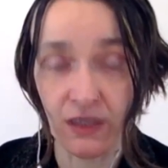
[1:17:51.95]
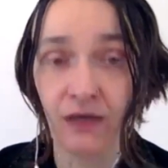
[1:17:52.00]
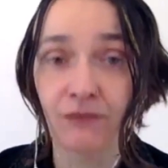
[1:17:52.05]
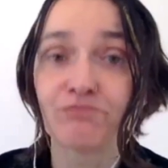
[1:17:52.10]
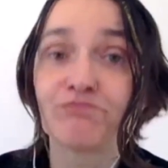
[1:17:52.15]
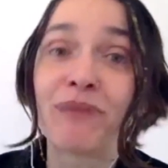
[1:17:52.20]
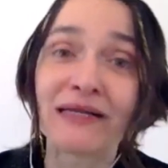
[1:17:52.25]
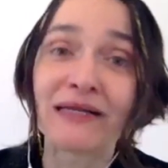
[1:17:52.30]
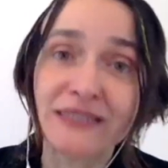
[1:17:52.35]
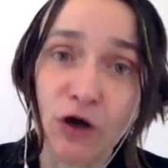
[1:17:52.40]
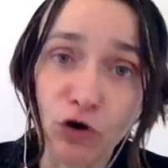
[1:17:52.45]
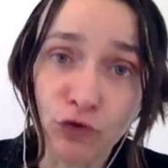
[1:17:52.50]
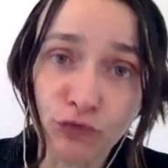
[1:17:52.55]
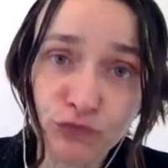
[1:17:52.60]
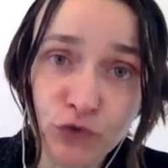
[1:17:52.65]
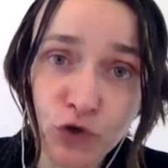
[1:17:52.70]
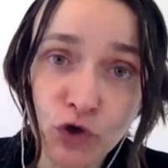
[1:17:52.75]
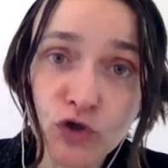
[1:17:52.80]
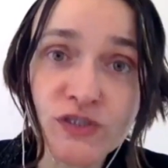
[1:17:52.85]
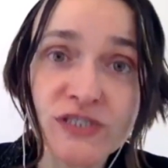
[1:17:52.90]
But of
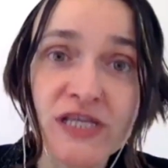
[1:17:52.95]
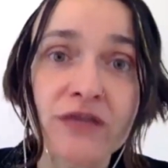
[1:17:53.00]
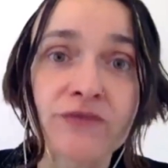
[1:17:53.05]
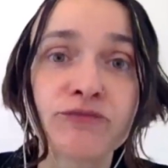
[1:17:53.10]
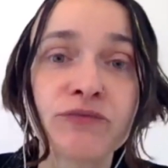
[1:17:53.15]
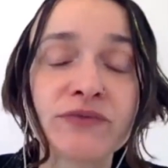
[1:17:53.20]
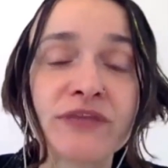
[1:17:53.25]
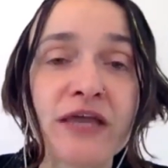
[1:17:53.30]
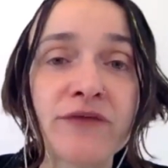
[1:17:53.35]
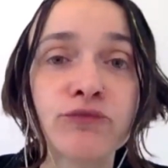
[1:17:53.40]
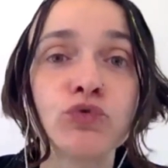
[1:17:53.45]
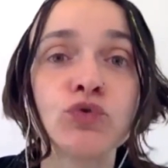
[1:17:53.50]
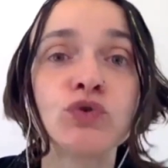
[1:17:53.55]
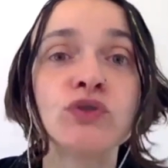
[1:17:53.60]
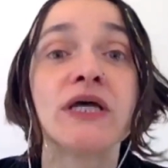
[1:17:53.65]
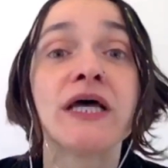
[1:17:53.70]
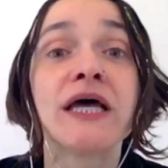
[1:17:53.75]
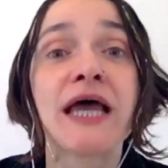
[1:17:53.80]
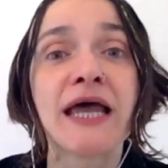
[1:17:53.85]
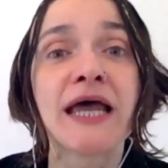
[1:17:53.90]
course, they would
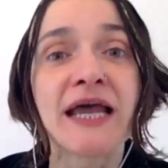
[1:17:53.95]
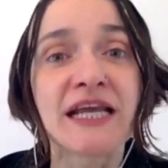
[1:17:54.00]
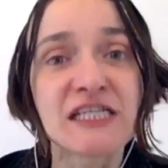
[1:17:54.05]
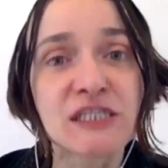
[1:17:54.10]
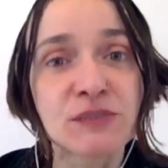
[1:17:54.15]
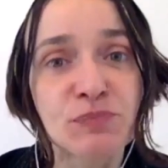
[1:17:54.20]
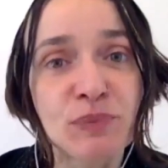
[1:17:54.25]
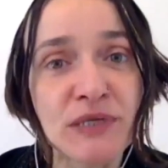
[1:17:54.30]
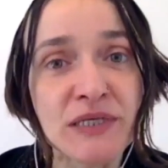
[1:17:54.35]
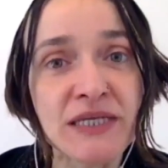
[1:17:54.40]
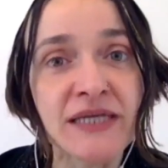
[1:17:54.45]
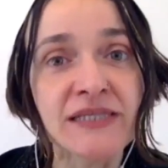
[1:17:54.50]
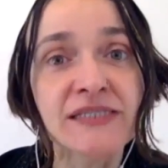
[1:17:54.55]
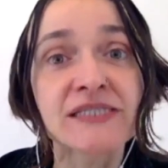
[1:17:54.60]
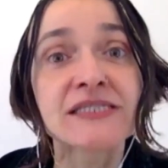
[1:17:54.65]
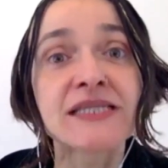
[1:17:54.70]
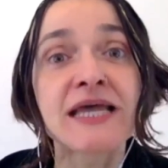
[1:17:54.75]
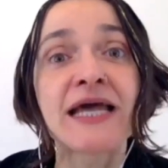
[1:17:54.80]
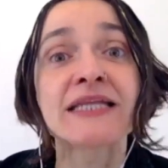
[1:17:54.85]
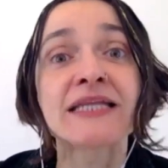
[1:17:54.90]
experience
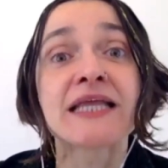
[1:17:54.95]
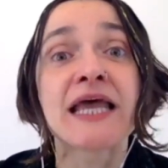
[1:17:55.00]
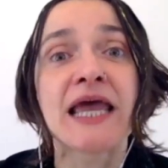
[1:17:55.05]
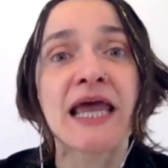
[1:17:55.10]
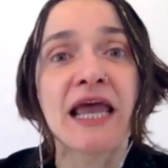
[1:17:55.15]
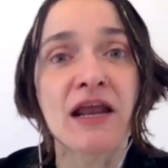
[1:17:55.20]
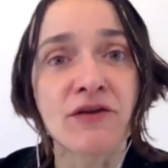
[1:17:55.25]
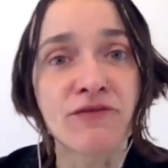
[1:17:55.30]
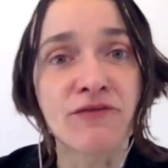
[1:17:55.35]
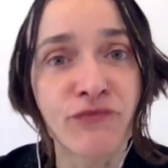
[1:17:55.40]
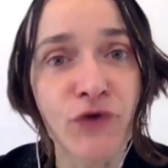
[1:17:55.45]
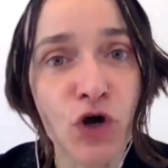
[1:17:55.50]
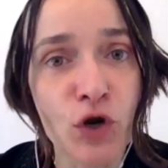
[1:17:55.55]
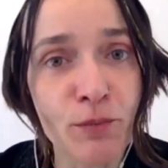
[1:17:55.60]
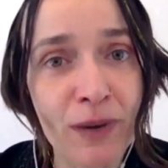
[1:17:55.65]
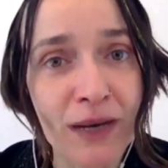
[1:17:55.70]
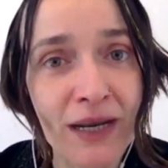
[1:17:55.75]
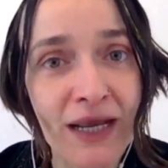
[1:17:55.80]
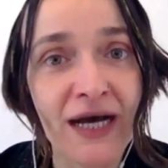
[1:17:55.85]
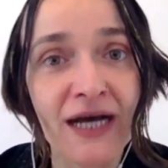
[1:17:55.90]
that and
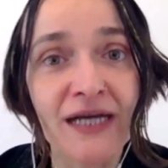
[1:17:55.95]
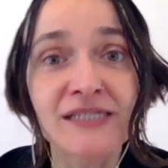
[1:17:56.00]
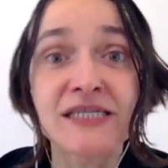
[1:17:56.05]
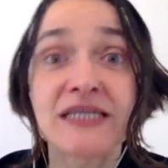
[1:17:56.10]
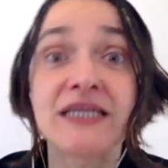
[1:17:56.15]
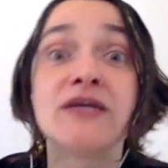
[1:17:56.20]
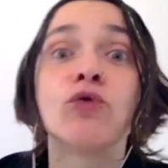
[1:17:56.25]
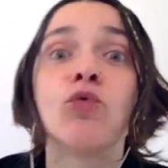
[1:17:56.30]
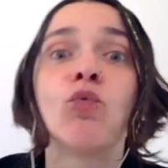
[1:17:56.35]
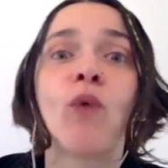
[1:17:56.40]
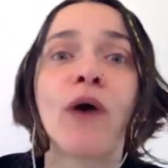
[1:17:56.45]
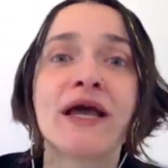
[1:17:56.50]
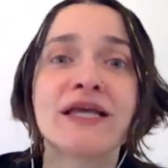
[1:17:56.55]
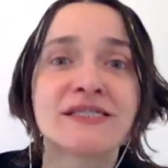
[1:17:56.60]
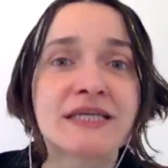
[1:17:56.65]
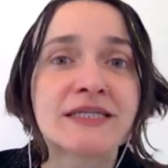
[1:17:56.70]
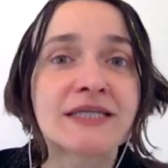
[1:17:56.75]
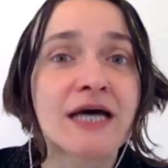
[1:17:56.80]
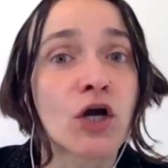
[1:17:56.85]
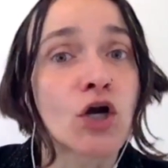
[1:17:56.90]
verbalize in ways
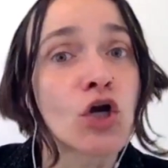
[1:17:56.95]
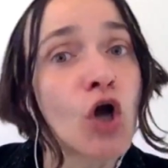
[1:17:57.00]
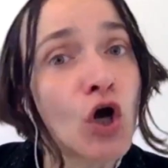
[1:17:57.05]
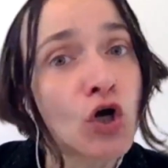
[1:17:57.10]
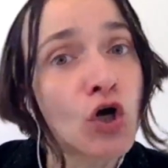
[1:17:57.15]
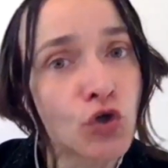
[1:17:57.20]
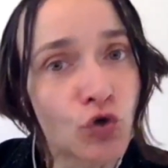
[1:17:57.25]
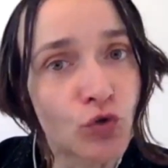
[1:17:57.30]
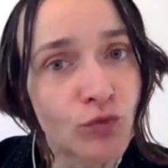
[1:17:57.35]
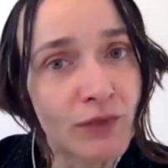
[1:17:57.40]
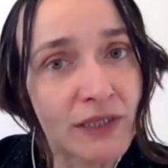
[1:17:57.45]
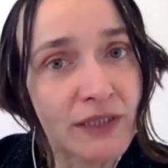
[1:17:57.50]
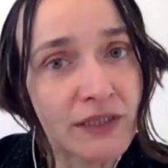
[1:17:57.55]
that are non-human.